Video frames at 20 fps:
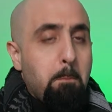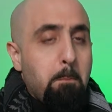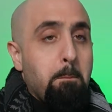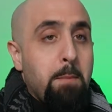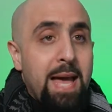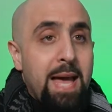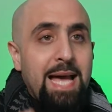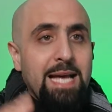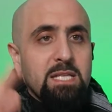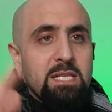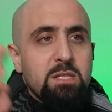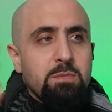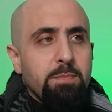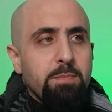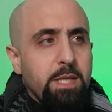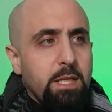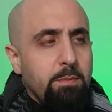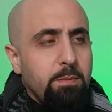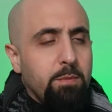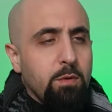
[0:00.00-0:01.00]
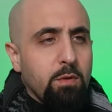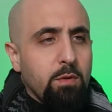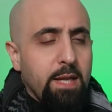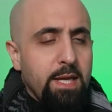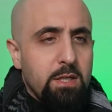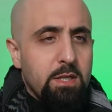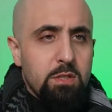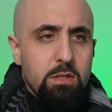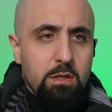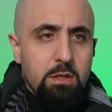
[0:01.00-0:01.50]
Mass
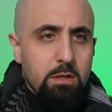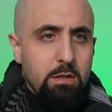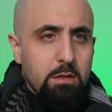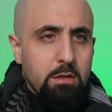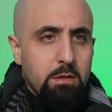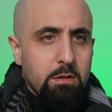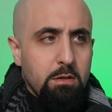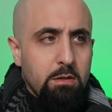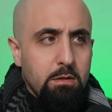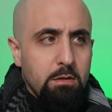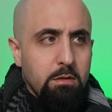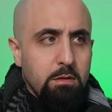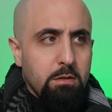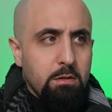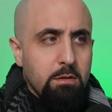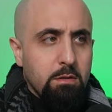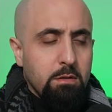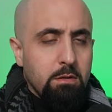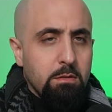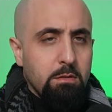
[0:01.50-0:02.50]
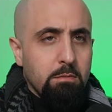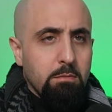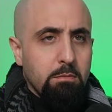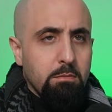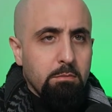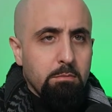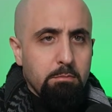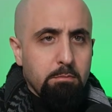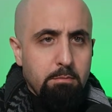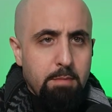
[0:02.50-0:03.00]
manipulation,
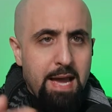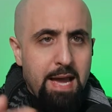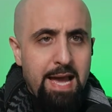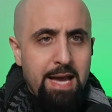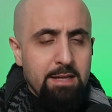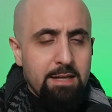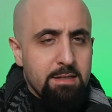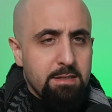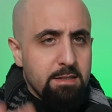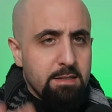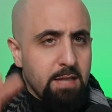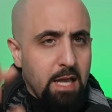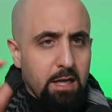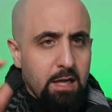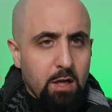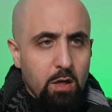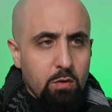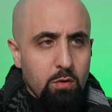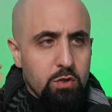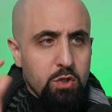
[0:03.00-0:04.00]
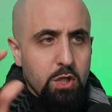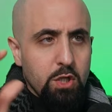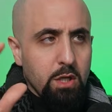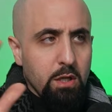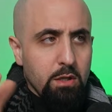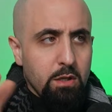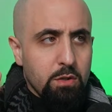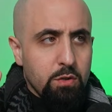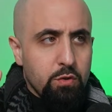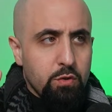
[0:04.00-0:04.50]
mass
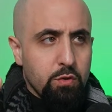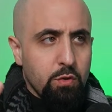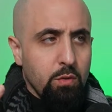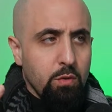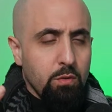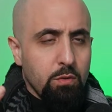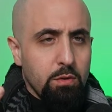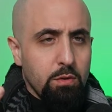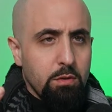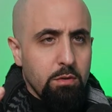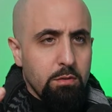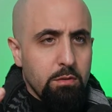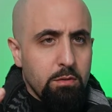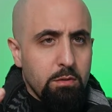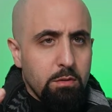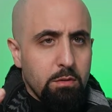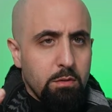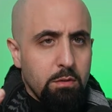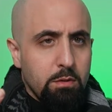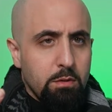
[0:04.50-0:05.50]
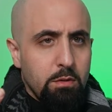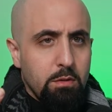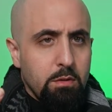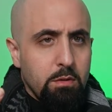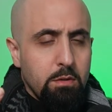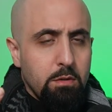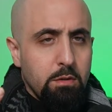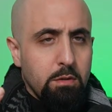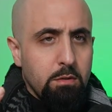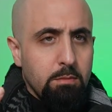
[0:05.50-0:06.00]
psychological control,
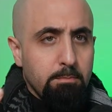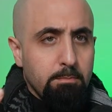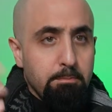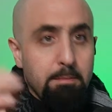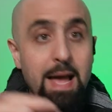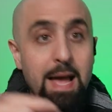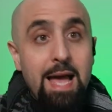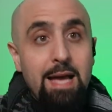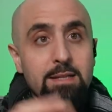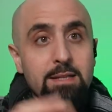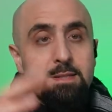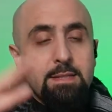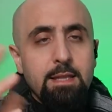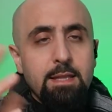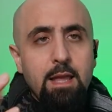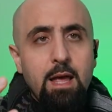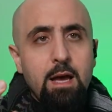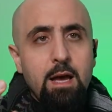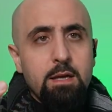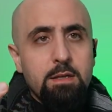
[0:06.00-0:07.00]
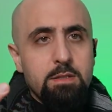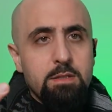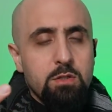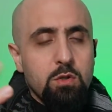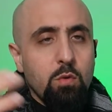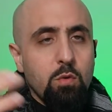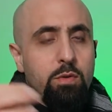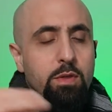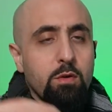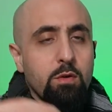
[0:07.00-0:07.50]
mass lies.
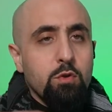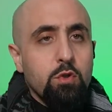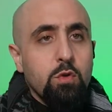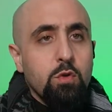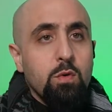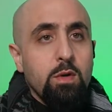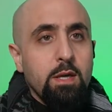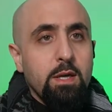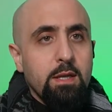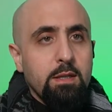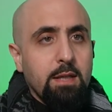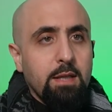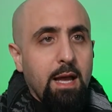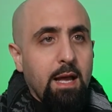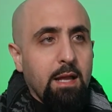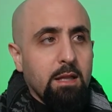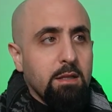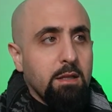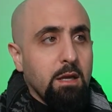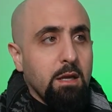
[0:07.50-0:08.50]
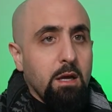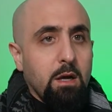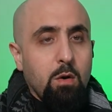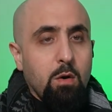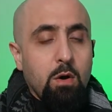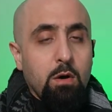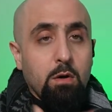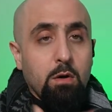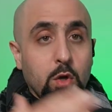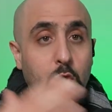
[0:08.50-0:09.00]
So they're doing it at
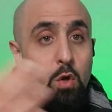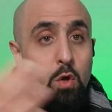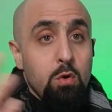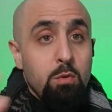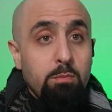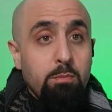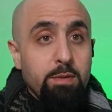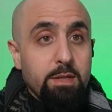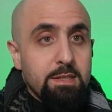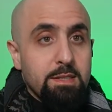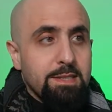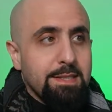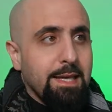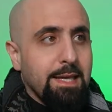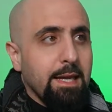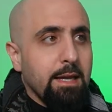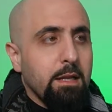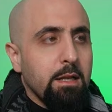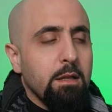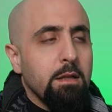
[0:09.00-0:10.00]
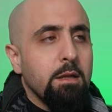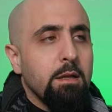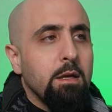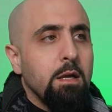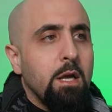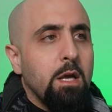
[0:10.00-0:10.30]
a global scale,